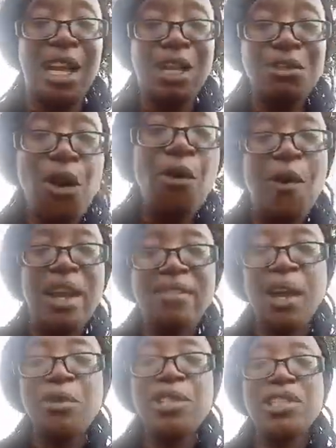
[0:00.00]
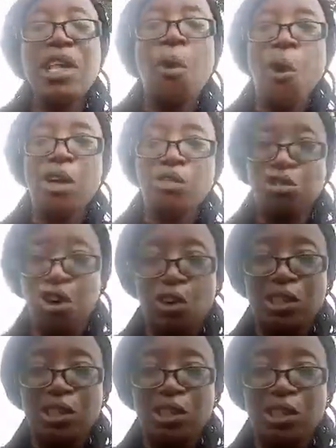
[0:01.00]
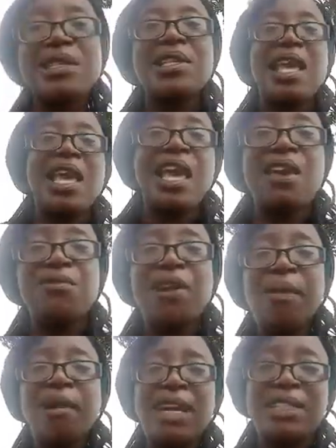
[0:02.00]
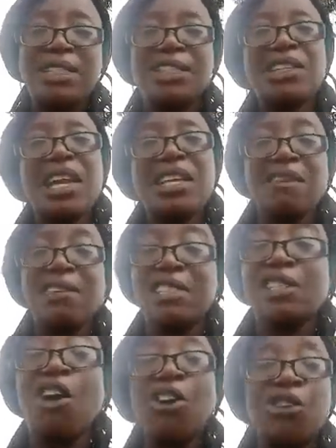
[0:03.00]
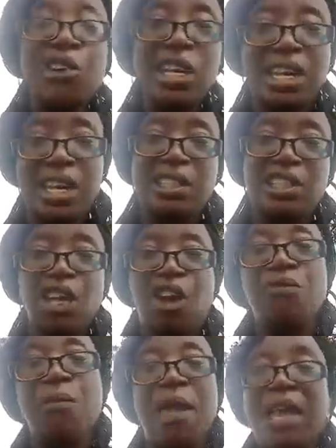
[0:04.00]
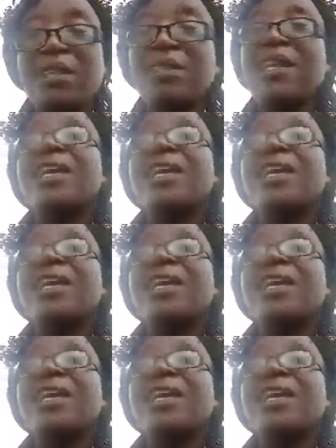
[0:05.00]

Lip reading: So whenever we say 1 ton, it means a farmer in Nigeria is harvesting 100 kg of maize